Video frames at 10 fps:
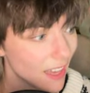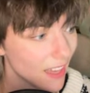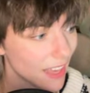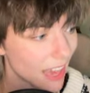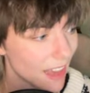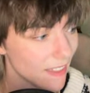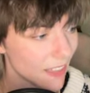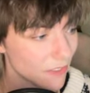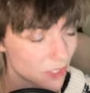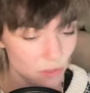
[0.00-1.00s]
Okay,
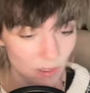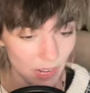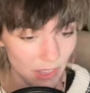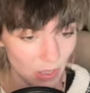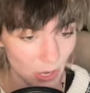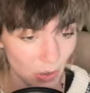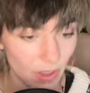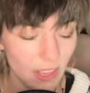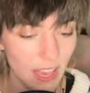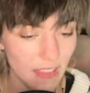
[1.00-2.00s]
they've just run out the
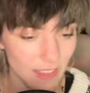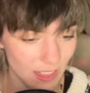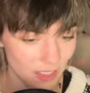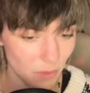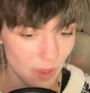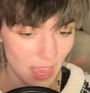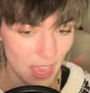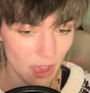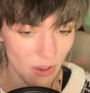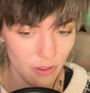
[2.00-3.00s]
door. Okay, that's the way
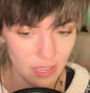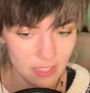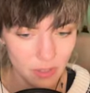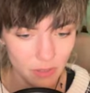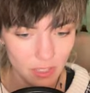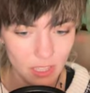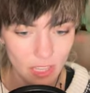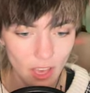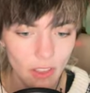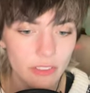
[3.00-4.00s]
out. Is there one on
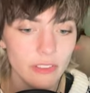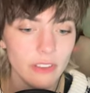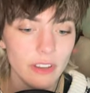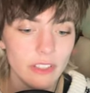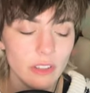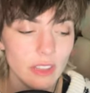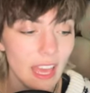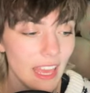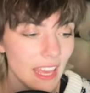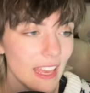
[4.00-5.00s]
the other side too?
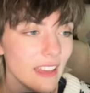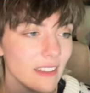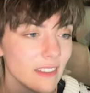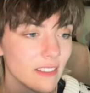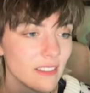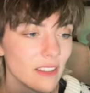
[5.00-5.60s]
There is!